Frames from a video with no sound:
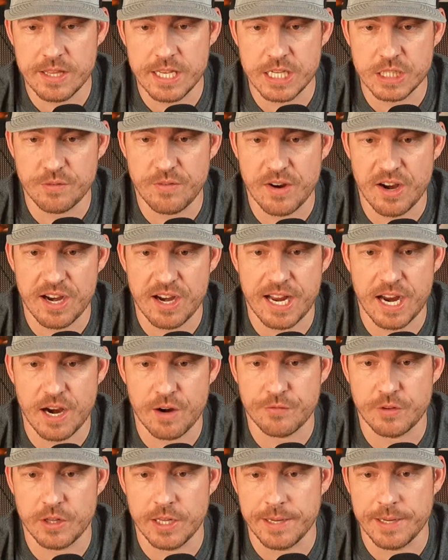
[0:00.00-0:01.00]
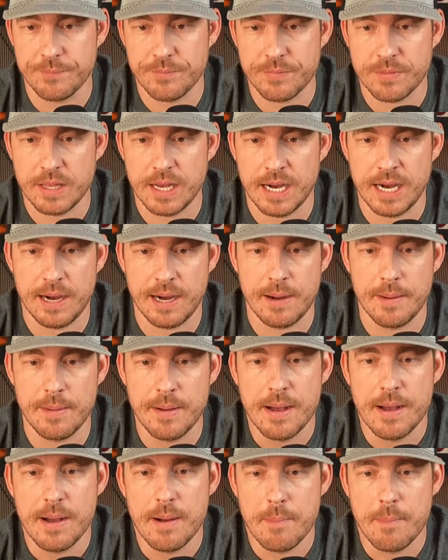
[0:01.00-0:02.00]
this very carefully.
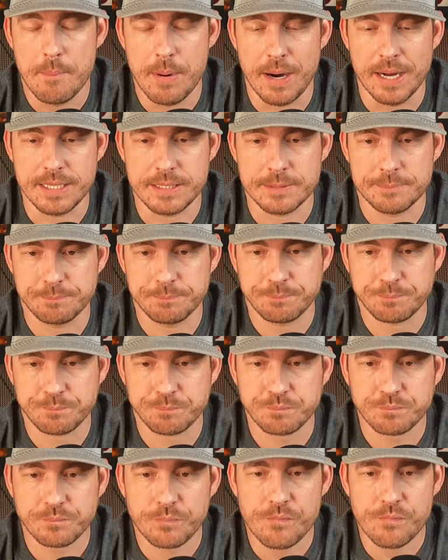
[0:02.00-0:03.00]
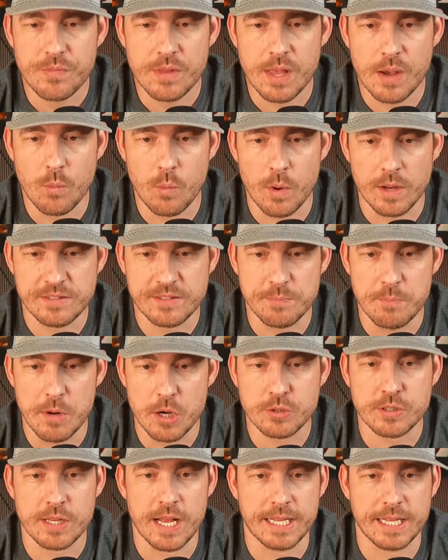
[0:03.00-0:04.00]
But what's
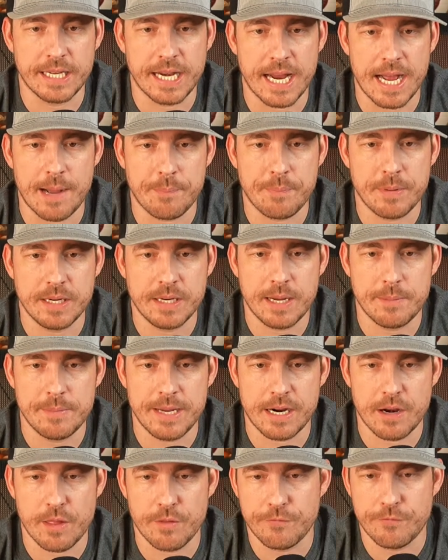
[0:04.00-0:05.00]
most likely to happen, come down to the